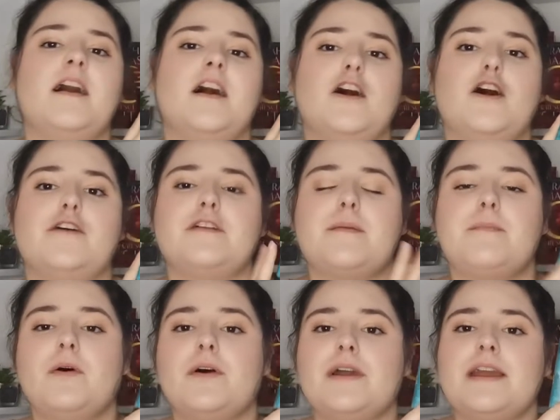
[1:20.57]
of a
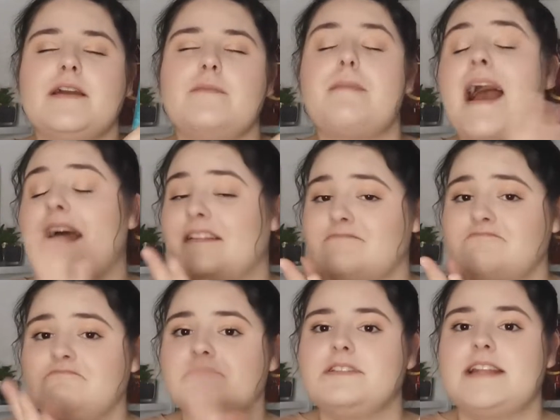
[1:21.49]
boy, a man,
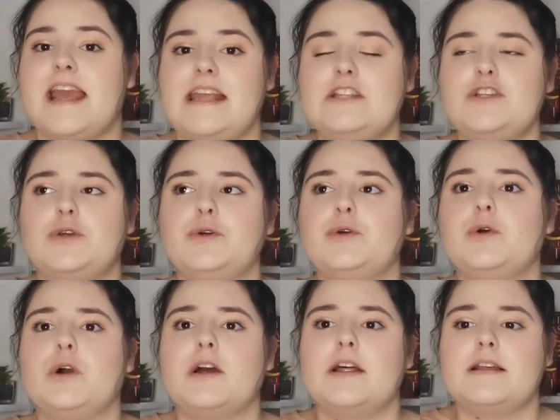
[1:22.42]
Nate,
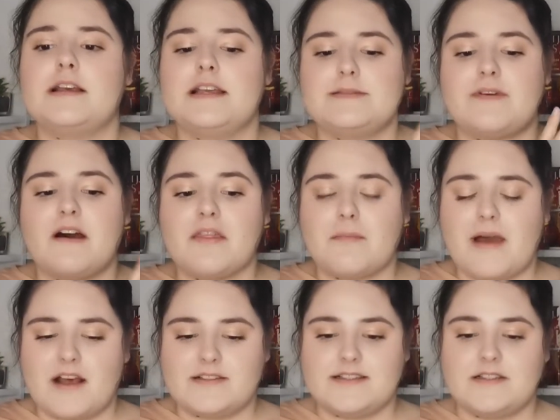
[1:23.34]
who his father
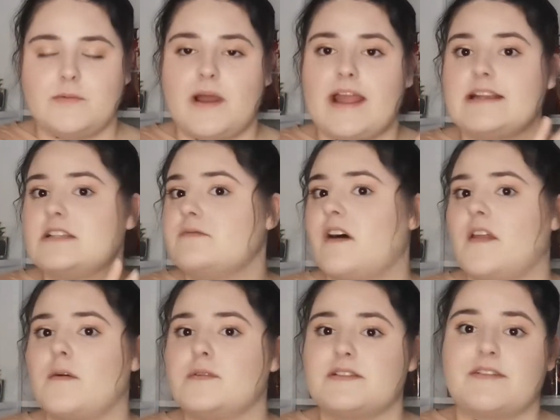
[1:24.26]
passes away, and his
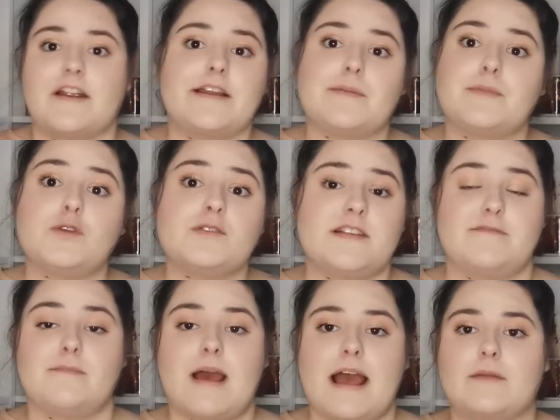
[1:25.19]
father was a very
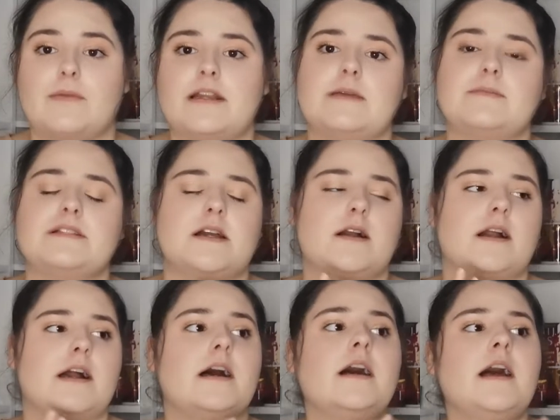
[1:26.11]
abusive man when he was
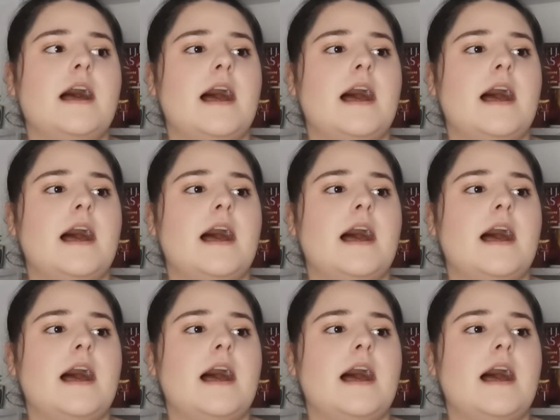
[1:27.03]
younger.